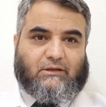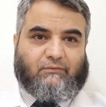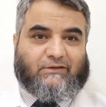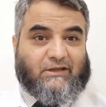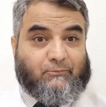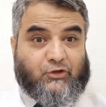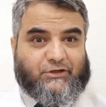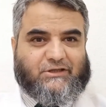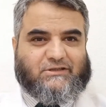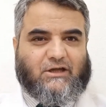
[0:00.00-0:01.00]
when the
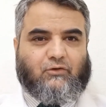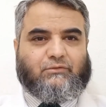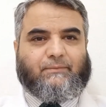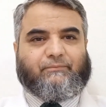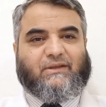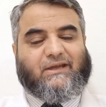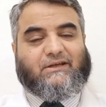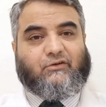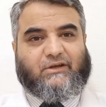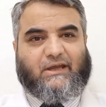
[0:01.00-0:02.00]
immunity is down, they
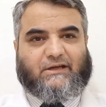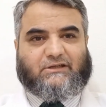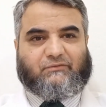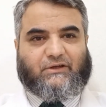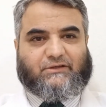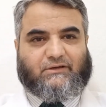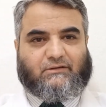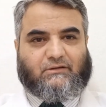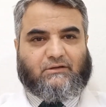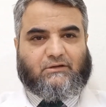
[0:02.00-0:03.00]
get reactivated.
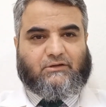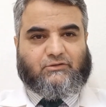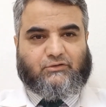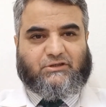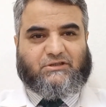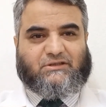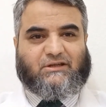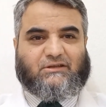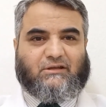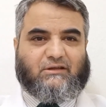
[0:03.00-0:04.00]
So this is
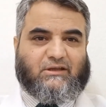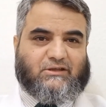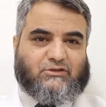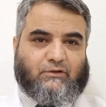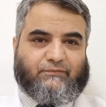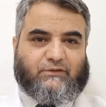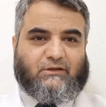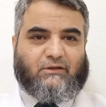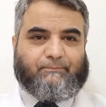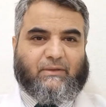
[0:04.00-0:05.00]
another case of
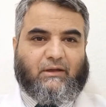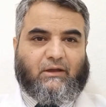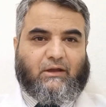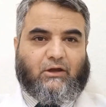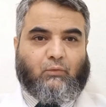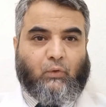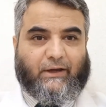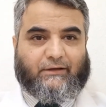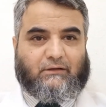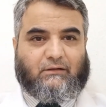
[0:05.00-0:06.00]
the
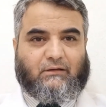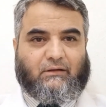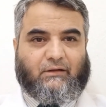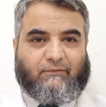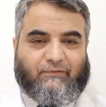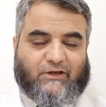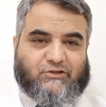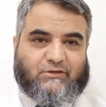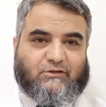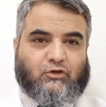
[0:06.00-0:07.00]
viral
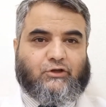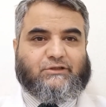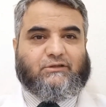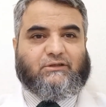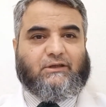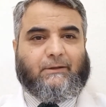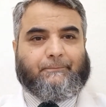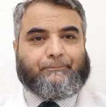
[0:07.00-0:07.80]
infection causing the